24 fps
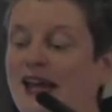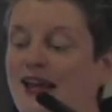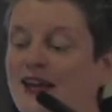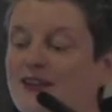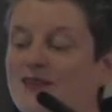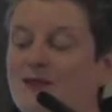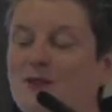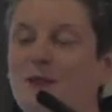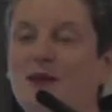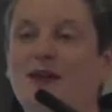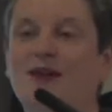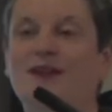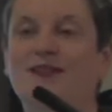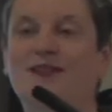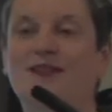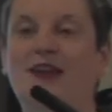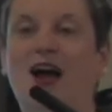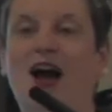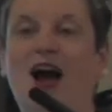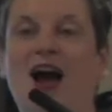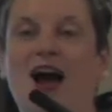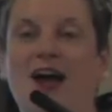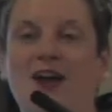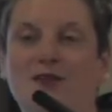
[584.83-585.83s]
is because
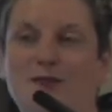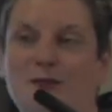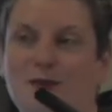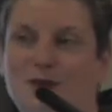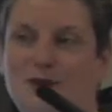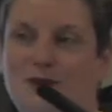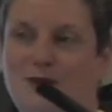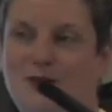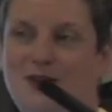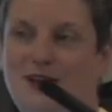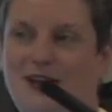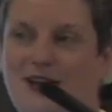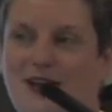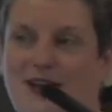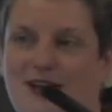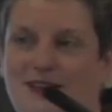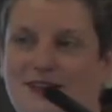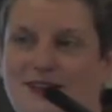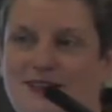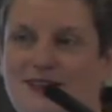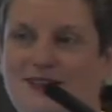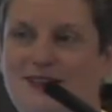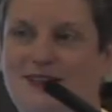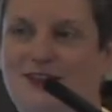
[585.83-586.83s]
I've been doing a
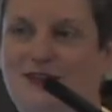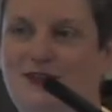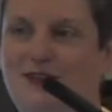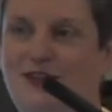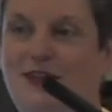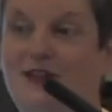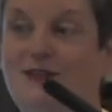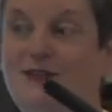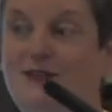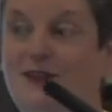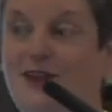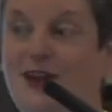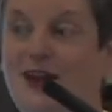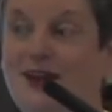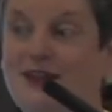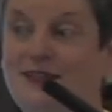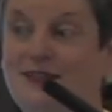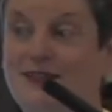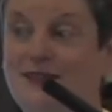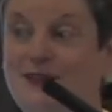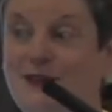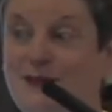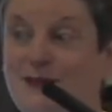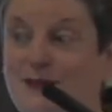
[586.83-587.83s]
lot of stitching for
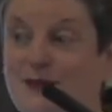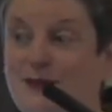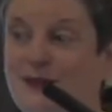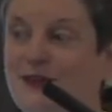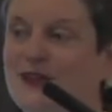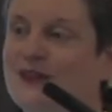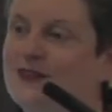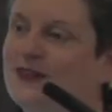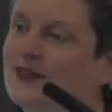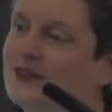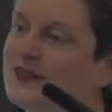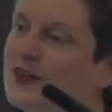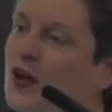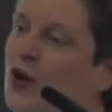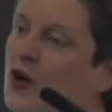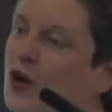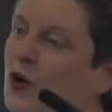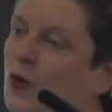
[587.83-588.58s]
lots of different reasons.